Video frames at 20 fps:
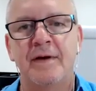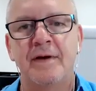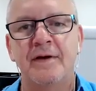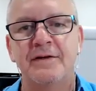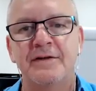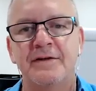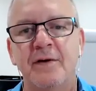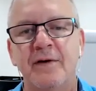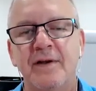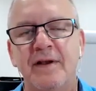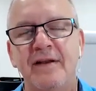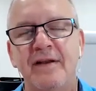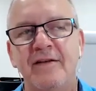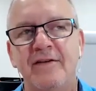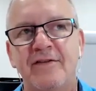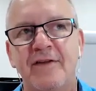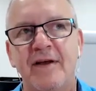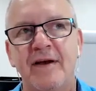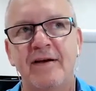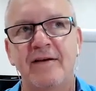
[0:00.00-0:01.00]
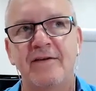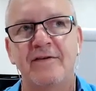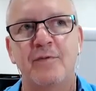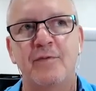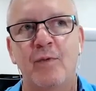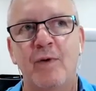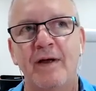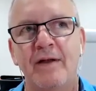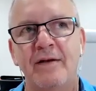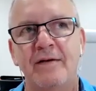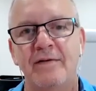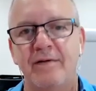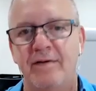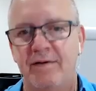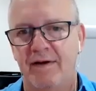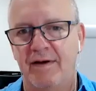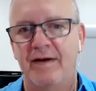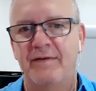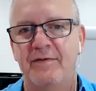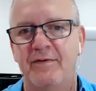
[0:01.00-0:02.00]
So at any stage when
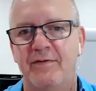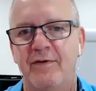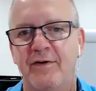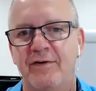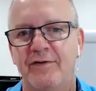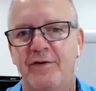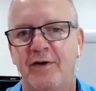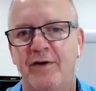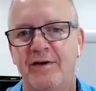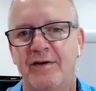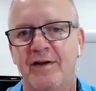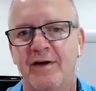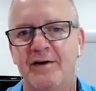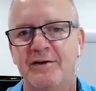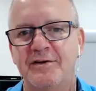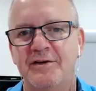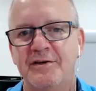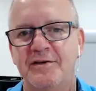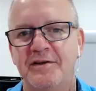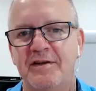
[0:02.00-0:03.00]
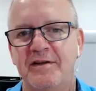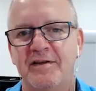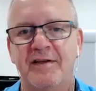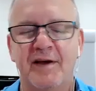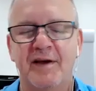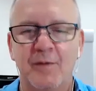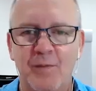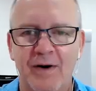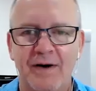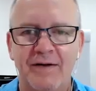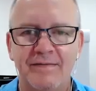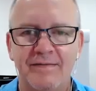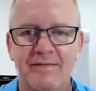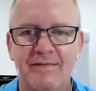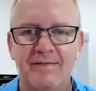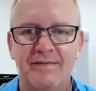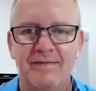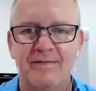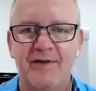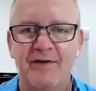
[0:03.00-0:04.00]
you had the first diagnosis, do you think, one,
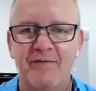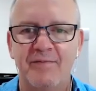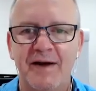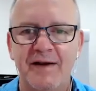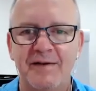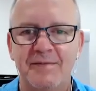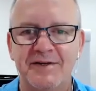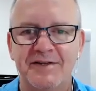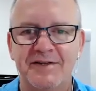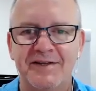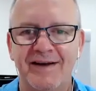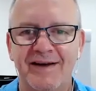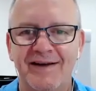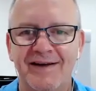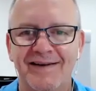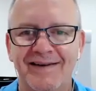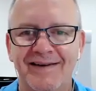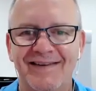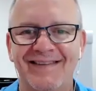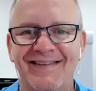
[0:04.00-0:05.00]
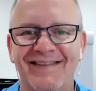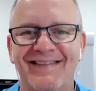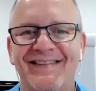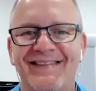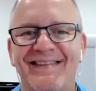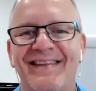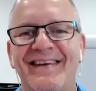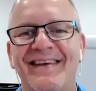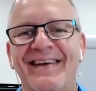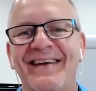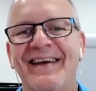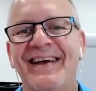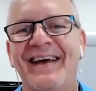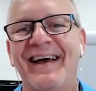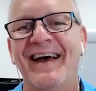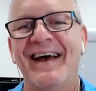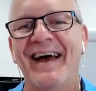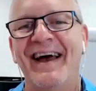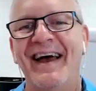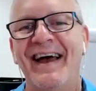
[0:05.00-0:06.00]
they've made a mistake?
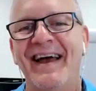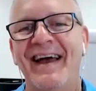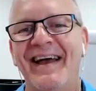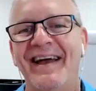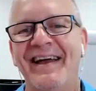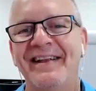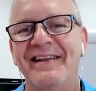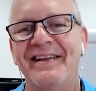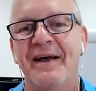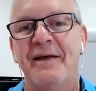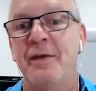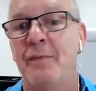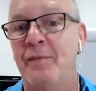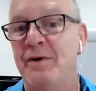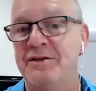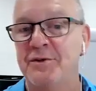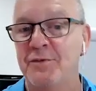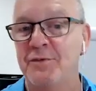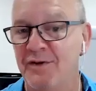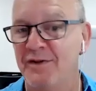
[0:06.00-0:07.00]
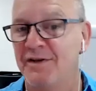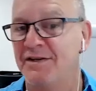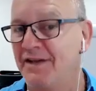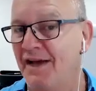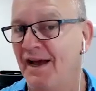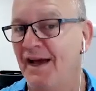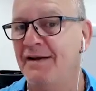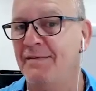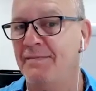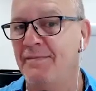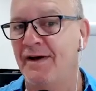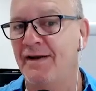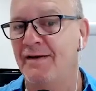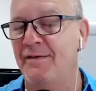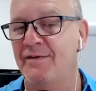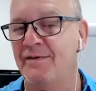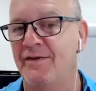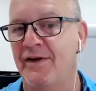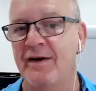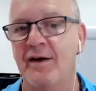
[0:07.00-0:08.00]
And once you realize they hadn't made a
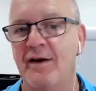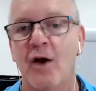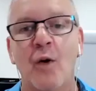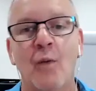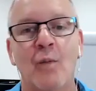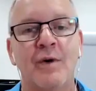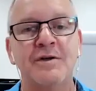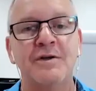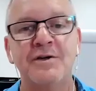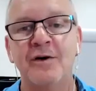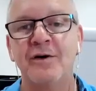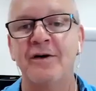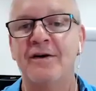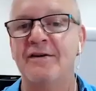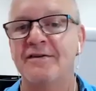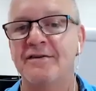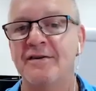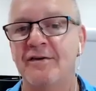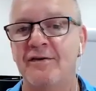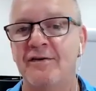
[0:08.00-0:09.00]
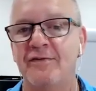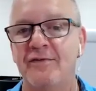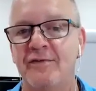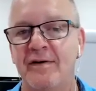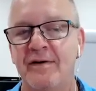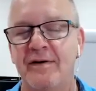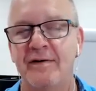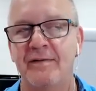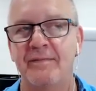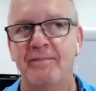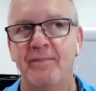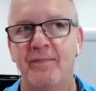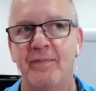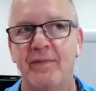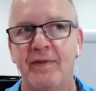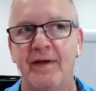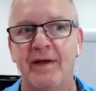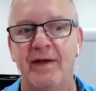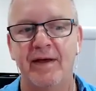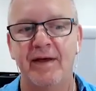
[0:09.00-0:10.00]
mistake, once you got yourself
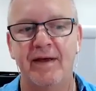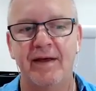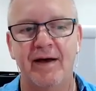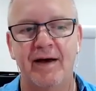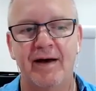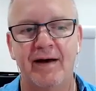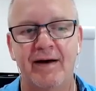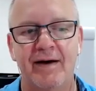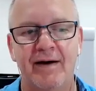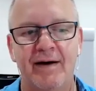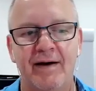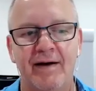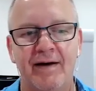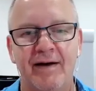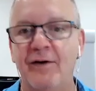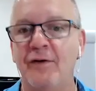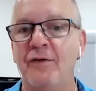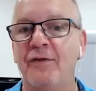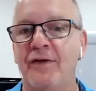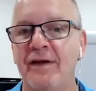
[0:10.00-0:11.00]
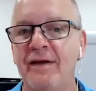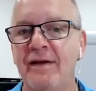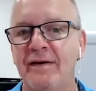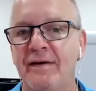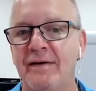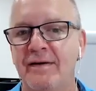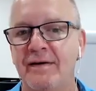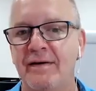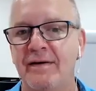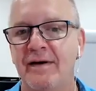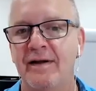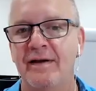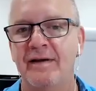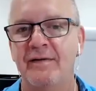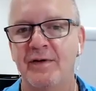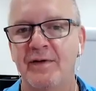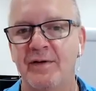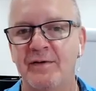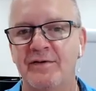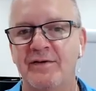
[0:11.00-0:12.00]
healthy and
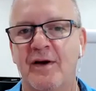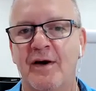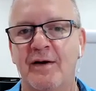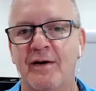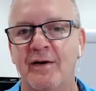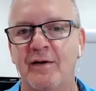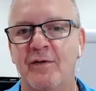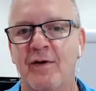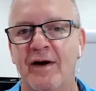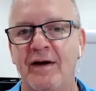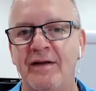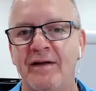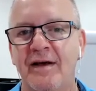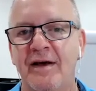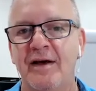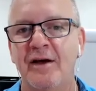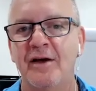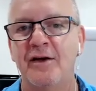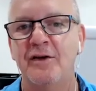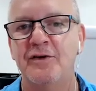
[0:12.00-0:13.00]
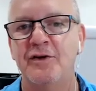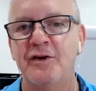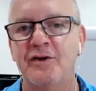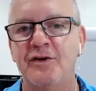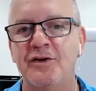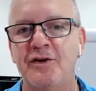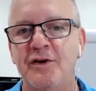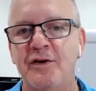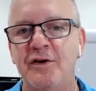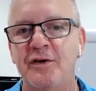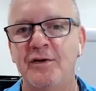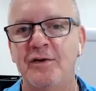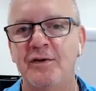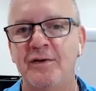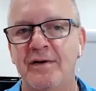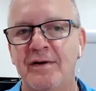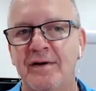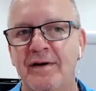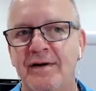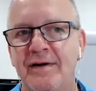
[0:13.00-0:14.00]
everything was going great, did
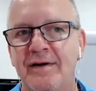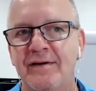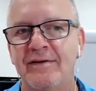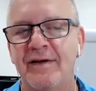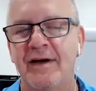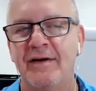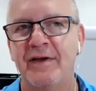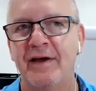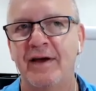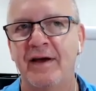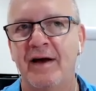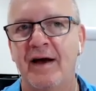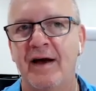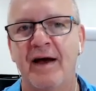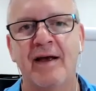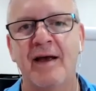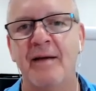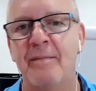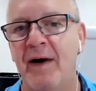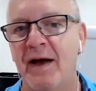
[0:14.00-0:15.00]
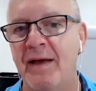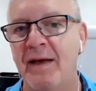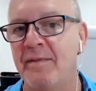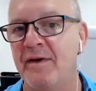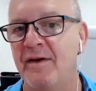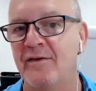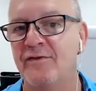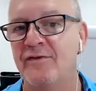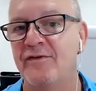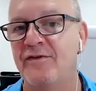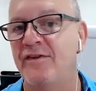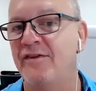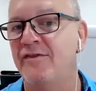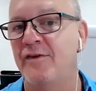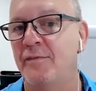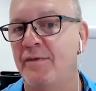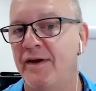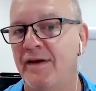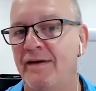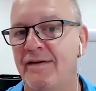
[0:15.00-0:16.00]
you start thinking, okay, maybe it's
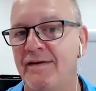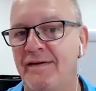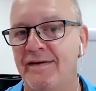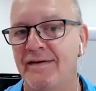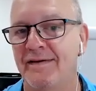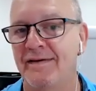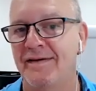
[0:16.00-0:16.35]
disappeared?